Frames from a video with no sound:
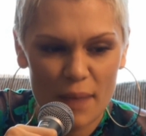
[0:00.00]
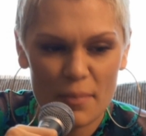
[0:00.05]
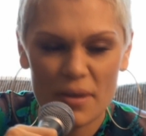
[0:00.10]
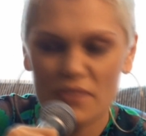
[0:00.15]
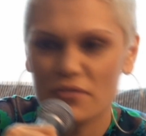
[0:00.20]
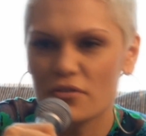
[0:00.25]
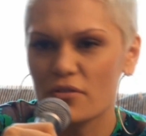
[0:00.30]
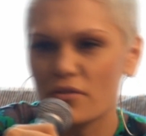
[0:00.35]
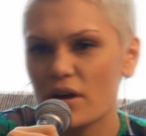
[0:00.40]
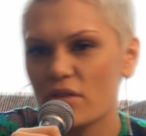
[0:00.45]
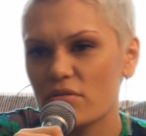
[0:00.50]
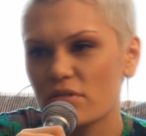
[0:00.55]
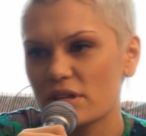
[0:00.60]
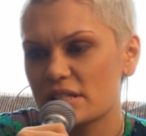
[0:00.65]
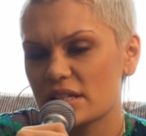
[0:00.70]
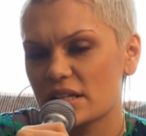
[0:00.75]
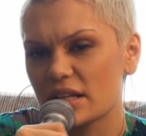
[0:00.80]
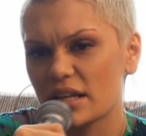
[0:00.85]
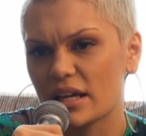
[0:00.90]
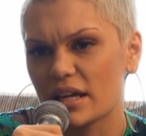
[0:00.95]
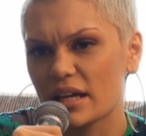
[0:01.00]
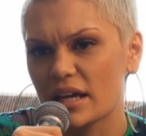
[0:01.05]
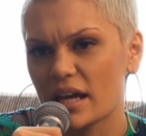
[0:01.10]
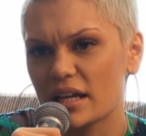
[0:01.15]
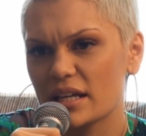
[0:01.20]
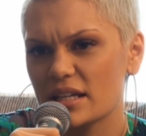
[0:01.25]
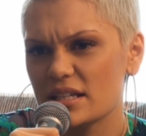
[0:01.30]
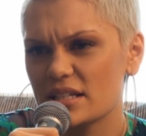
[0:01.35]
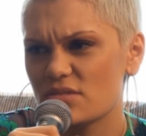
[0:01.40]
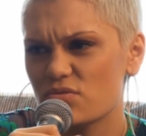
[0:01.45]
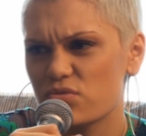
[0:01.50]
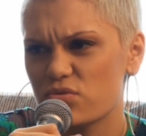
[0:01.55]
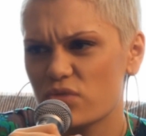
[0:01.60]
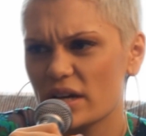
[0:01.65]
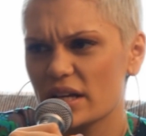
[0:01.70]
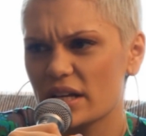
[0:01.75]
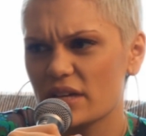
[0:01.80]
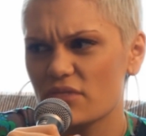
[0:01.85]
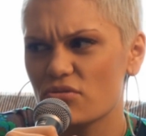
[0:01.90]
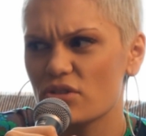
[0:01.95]
met Pharrell recently, and he's
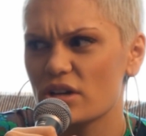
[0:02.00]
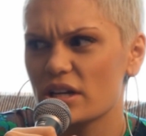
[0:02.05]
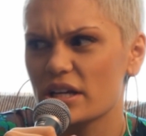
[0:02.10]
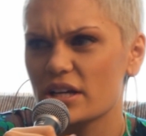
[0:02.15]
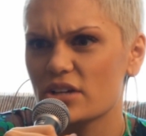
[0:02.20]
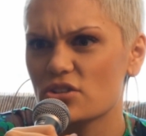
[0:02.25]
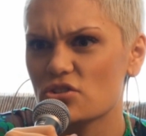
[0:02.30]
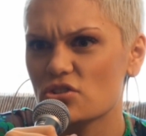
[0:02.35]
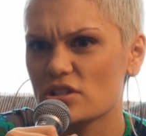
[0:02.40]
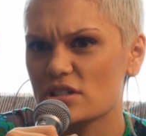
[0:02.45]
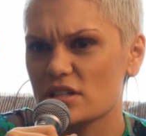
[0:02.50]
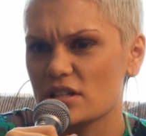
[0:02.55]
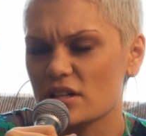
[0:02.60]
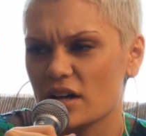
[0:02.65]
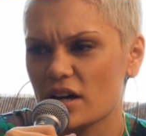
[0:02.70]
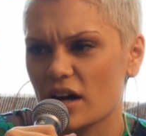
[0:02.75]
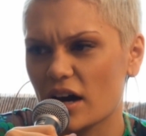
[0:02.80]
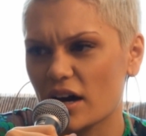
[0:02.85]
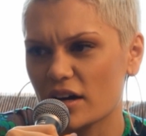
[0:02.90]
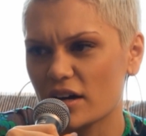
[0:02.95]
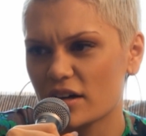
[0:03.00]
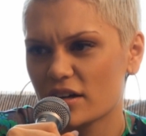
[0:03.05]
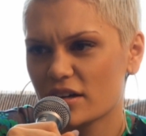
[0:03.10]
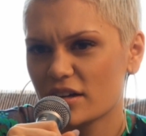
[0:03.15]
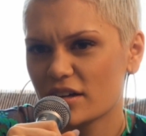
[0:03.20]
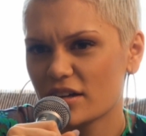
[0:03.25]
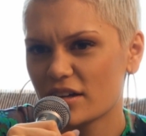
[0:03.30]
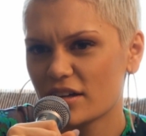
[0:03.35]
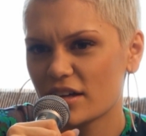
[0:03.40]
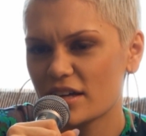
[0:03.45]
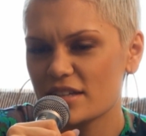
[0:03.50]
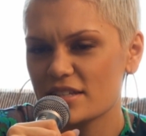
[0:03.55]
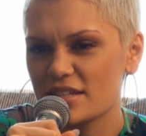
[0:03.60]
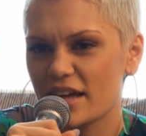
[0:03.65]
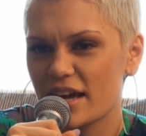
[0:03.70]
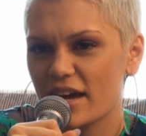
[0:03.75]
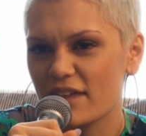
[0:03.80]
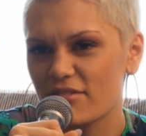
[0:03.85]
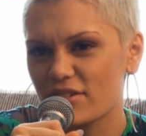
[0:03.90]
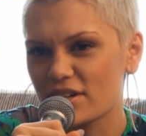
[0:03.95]
really, really interesting guy. He's
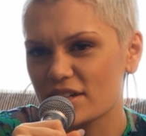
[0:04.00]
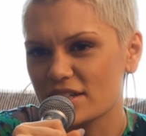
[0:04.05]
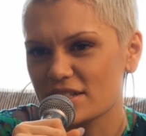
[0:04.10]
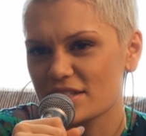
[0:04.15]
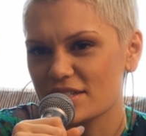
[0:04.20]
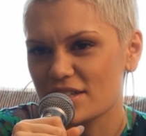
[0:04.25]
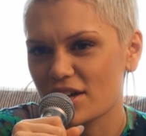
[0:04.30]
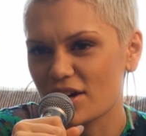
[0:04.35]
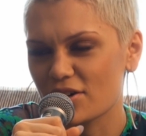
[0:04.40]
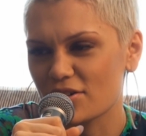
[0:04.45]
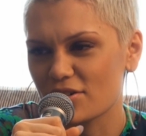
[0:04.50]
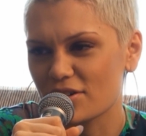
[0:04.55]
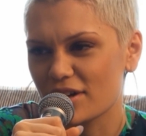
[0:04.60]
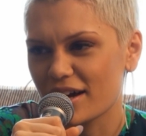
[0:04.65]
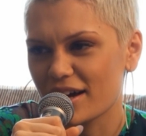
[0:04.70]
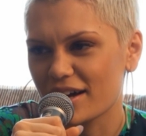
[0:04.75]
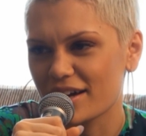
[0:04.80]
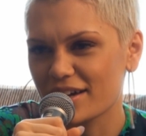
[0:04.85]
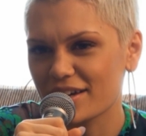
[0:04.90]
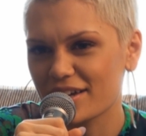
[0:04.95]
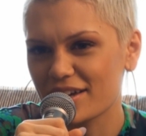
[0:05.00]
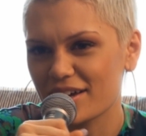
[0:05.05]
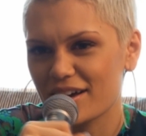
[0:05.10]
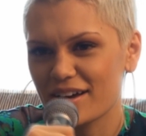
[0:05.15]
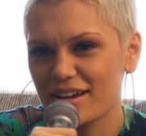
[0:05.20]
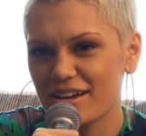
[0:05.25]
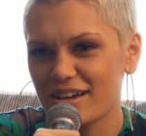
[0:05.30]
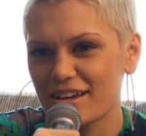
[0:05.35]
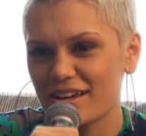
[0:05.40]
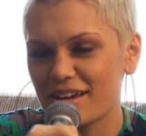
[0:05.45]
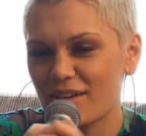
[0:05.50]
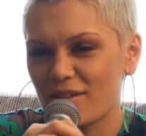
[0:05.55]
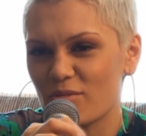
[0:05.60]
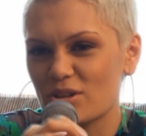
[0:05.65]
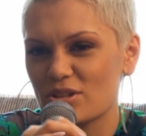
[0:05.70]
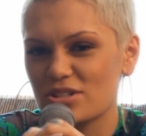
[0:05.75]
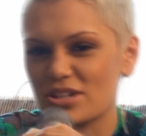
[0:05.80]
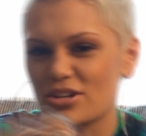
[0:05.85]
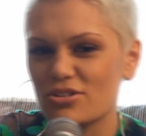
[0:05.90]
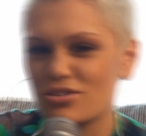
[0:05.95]
an Aries, so like
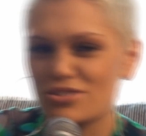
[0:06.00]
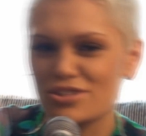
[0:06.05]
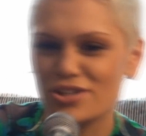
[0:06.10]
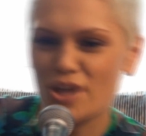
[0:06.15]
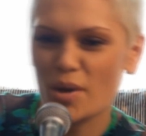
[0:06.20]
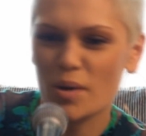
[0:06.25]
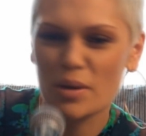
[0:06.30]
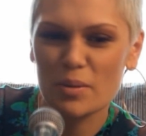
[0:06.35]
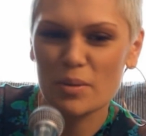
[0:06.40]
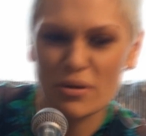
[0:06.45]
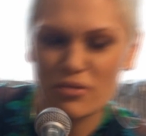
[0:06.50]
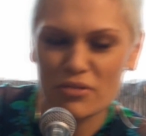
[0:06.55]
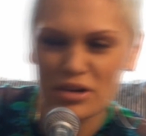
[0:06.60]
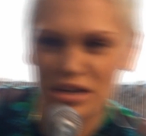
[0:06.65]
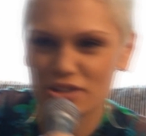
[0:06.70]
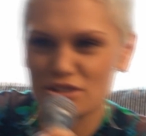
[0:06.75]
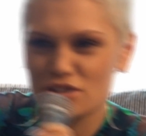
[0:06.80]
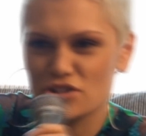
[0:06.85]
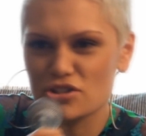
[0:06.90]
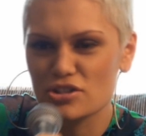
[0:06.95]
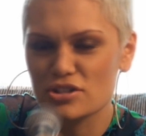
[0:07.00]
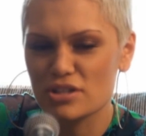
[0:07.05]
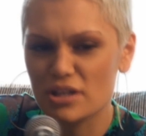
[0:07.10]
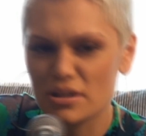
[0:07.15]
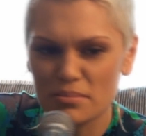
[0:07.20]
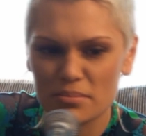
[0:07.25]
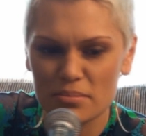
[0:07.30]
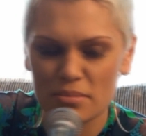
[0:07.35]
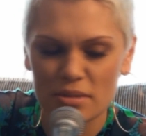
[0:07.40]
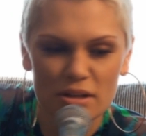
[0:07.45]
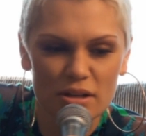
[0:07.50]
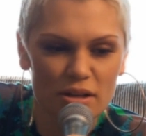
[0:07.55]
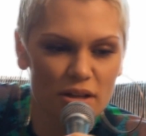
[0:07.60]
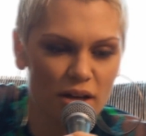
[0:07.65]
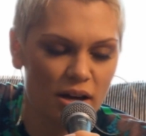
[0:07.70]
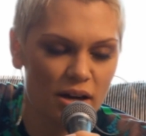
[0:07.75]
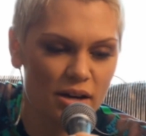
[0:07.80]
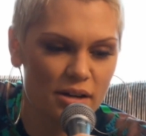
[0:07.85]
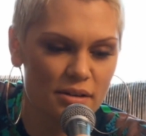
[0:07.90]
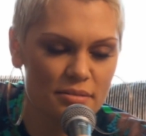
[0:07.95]
once I got to know him, I really understood him.
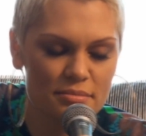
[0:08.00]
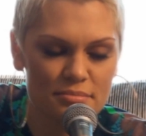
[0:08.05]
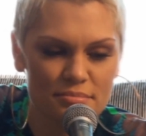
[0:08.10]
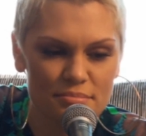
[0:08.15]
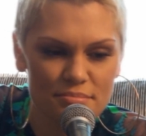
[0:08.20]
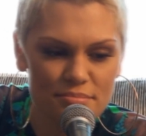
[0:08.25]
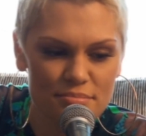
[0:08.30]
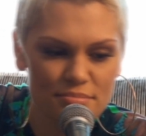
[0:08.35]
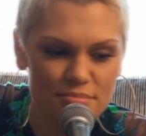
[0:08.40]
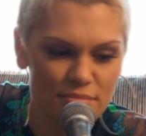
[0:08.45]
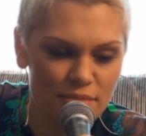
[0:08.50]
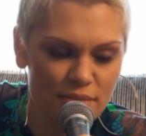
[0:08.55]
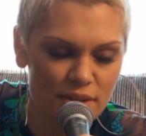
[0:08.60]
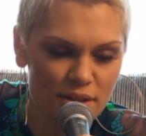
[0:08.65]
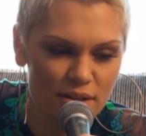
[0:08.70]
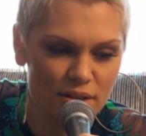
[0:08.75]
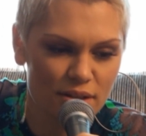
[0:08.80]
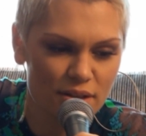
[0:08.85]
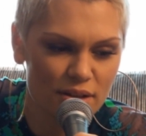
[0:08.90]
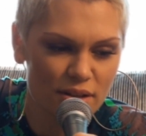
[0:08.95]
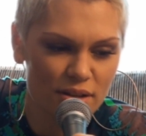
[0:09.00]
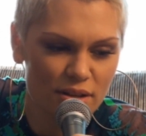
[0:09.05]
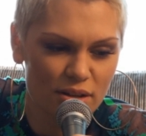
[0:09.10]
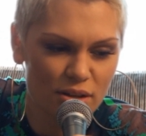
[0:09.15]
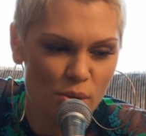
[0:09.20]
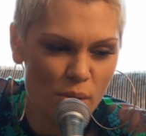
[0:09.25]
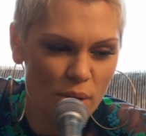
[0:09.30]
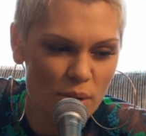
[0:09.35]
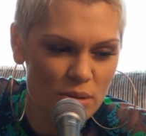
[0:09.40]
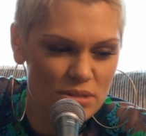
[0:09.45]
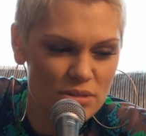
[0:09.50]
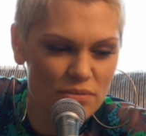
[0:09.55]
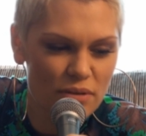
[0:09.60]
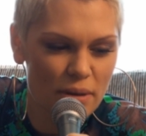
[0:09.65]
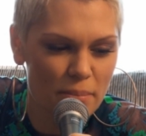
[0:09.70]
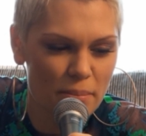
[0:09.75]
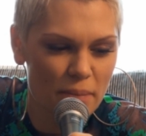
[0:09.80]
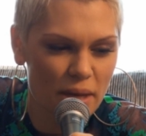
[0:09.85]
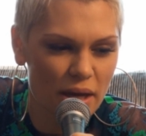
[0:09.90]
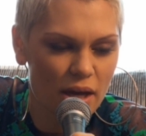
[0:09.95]
Who else have
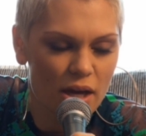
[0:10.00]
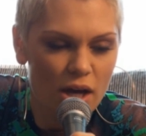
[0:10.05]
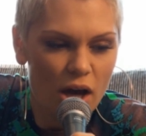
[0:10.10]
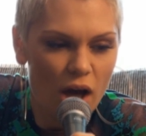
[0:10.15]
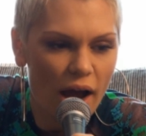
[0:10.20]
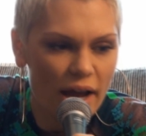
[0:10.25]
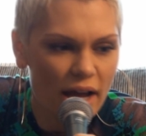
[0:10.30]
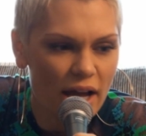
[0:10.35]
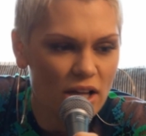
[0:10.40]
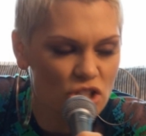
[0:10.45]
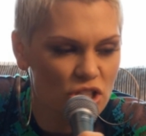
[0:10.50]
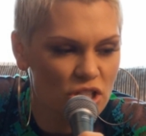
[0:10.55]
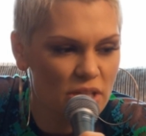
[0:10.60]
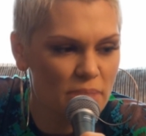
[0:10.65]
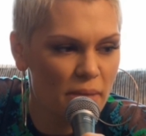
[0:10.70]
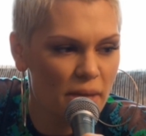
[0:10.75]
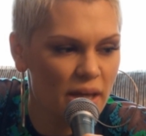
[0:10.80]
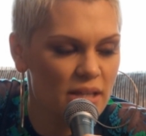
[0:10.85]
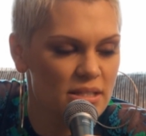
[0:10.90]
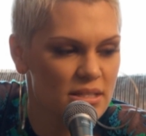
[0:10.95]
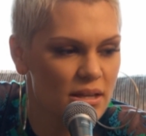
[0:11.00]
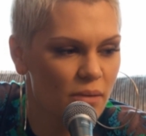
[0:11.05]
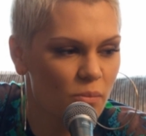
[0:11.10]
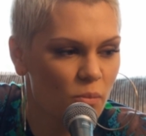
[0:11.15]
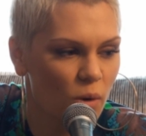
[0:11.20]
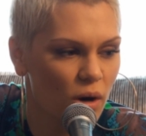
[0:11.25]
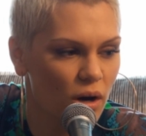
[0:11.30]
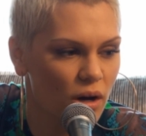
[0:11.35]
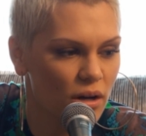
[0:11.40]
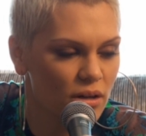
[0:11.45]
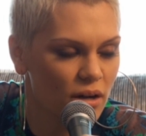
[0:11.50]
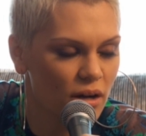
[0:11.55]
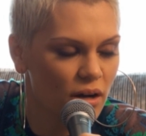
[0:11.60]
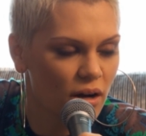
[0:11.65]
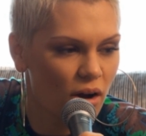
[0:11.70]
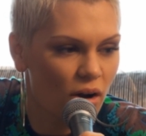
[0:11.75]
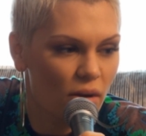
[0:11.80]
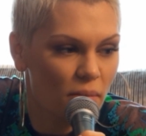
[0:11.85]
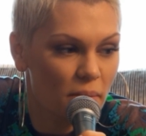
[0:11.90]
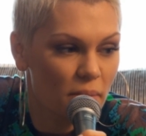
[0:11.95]
I met? I actually met someone. I
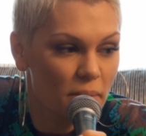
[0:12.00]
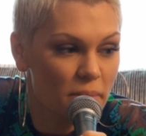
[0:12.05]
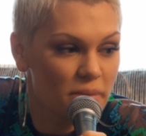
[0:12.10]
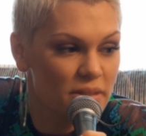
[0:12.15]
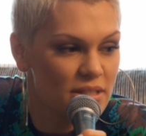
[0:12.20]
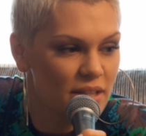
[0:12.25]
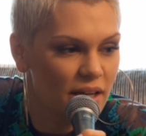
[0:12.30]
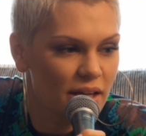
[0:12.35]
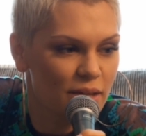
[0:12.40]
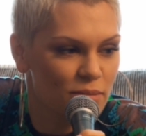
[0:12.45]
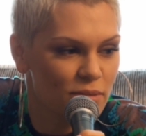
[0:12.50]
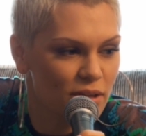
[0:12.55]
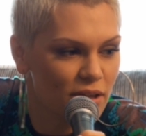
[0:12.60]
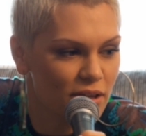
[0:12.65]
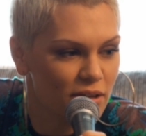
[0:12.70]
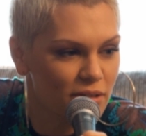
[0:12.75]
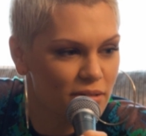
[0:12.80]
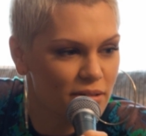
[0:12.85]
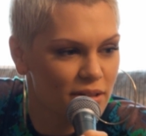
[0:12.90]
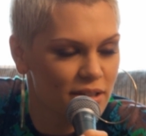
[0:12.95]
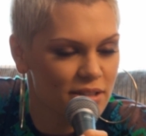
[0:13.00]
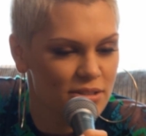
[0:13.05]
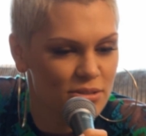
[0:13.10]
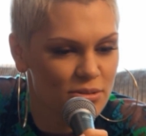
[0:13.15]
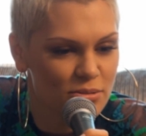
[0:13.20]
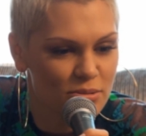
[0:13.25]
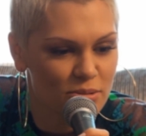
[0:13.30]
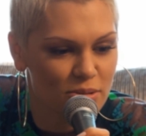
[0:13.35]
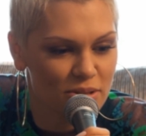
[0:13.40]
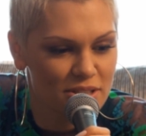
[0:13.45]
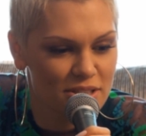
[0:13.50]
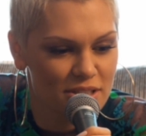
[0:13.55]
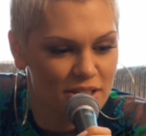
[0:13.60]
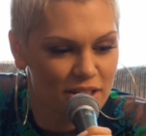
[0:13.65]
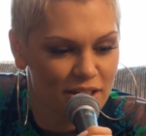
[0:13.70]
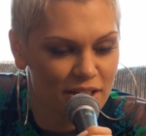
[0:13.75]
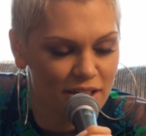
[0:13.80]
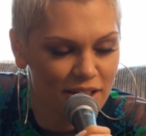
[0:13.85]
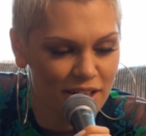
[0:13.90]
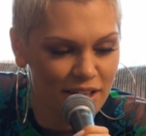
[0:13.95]
can't remember his name though. That's awkward, isn't
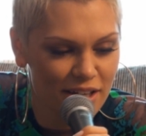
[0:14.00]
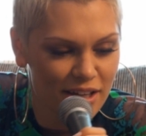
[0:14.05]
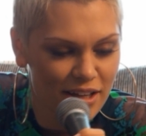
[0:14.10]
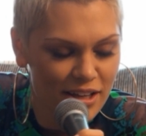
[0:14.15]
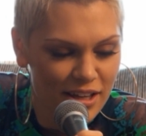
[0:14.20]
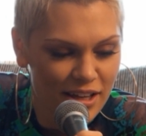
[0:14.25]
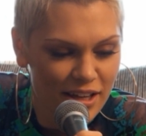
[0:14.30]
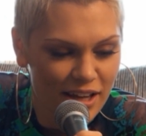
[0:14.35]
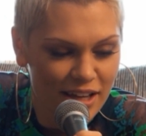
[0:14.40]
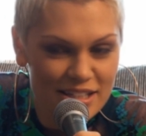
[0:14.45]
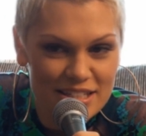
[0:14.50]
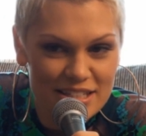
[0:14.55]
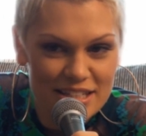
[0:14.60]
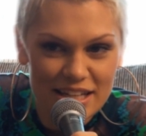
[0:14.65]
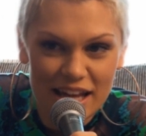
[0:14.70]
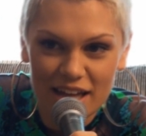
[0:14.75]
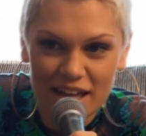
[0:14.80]
it? And he's an